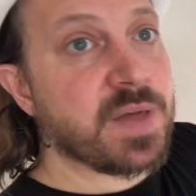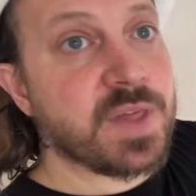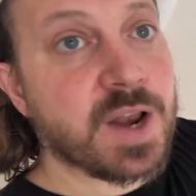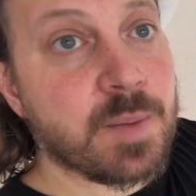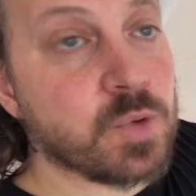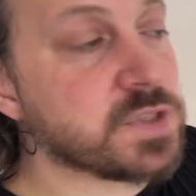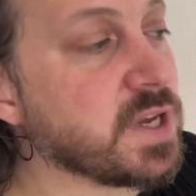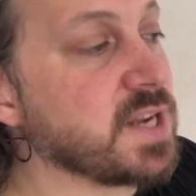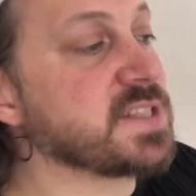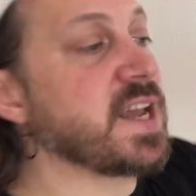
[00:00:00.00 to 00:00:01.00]
then I'm also
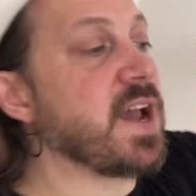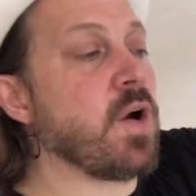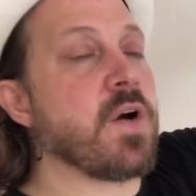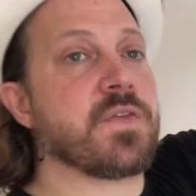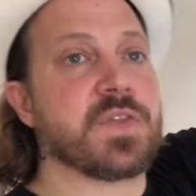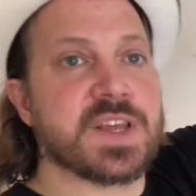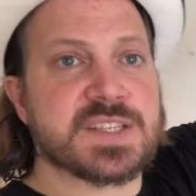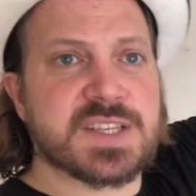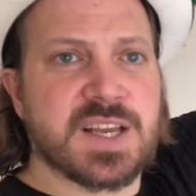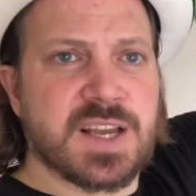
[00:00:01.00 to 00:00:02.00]
going to tear off
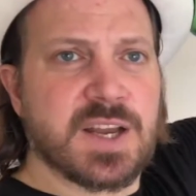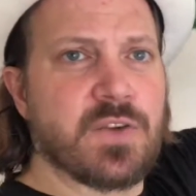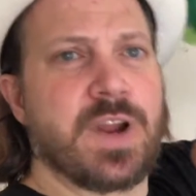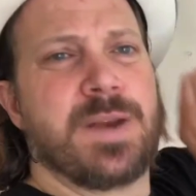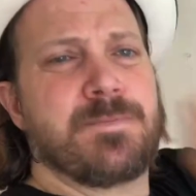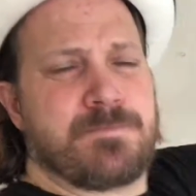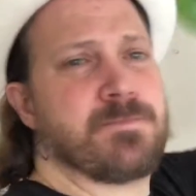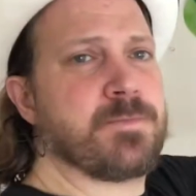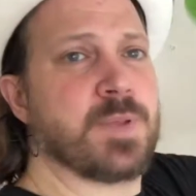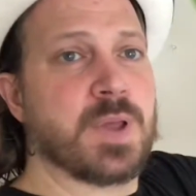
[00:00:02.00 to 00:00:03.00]
this green.
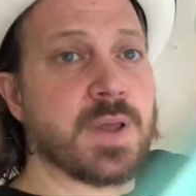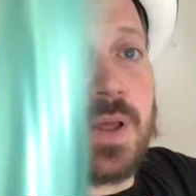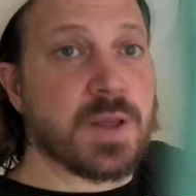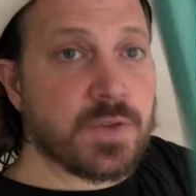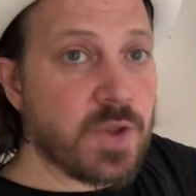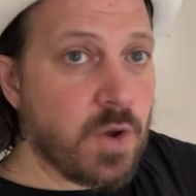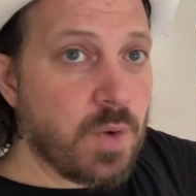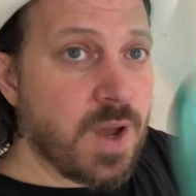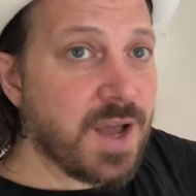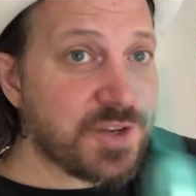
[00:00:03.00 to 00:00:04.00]
So
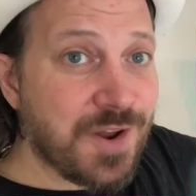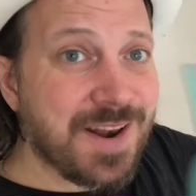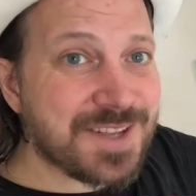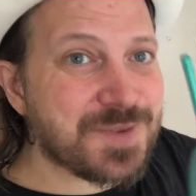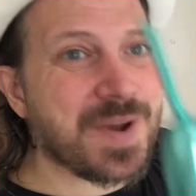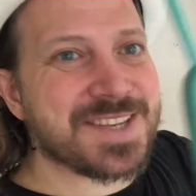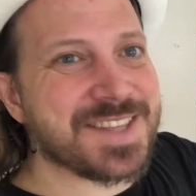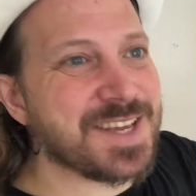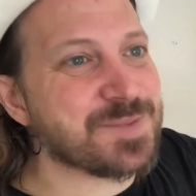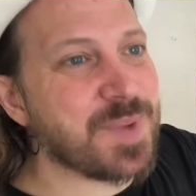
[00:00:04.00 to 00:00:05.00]
I don't like to waste
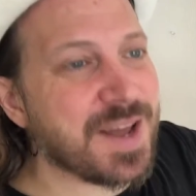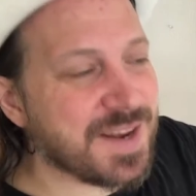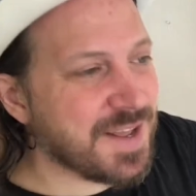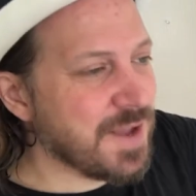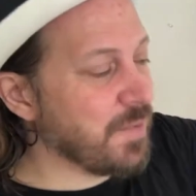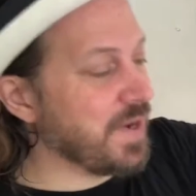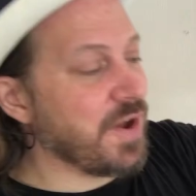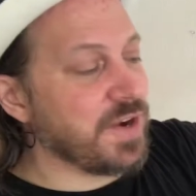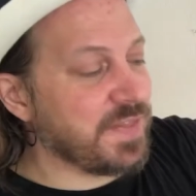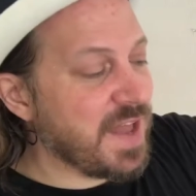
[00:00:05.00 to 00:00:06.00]
these, but we
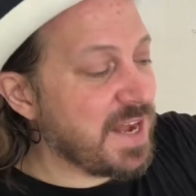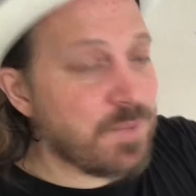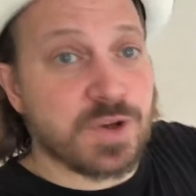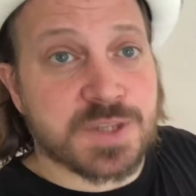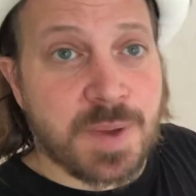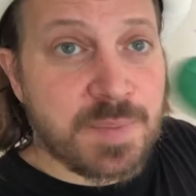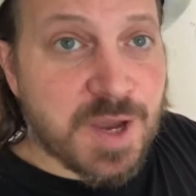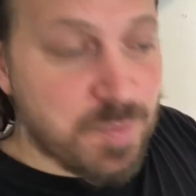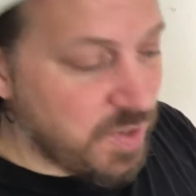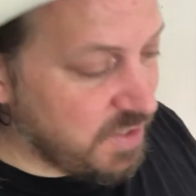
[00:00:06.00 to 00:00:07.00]
don't need that anymore. So maybe I
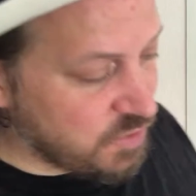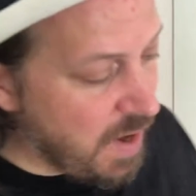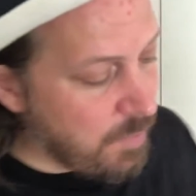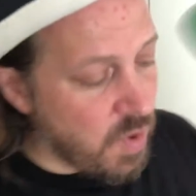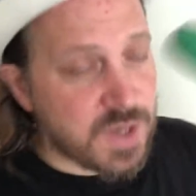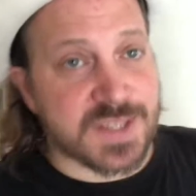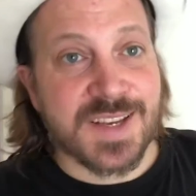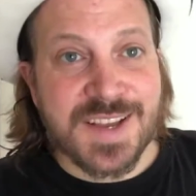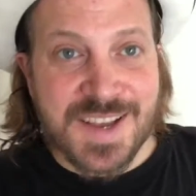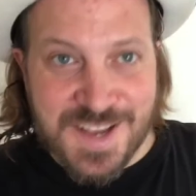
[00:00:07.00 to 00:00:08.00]
can put it in the scrap box
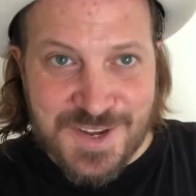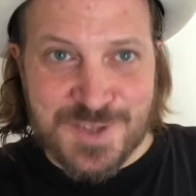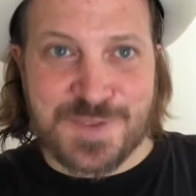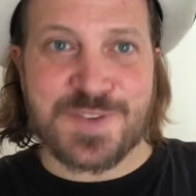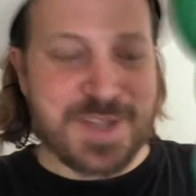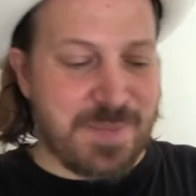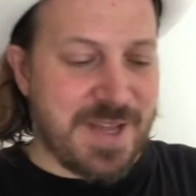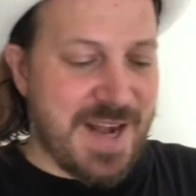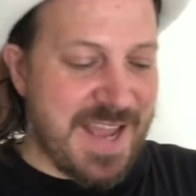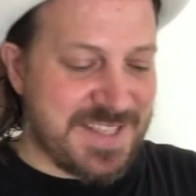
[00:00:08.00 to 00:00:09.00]
and use it for
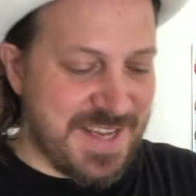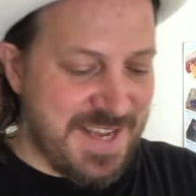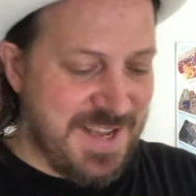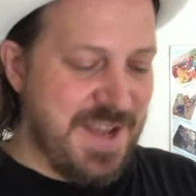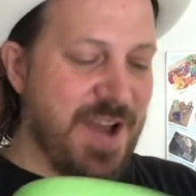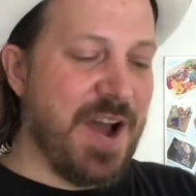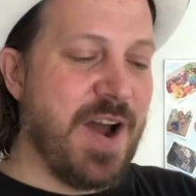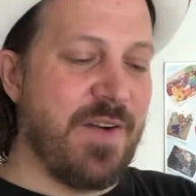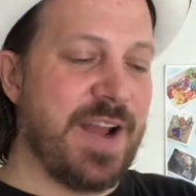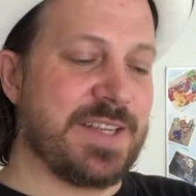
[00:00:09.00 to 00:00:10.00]
something later.
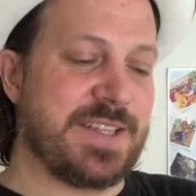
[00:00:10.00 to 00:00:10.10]
All right.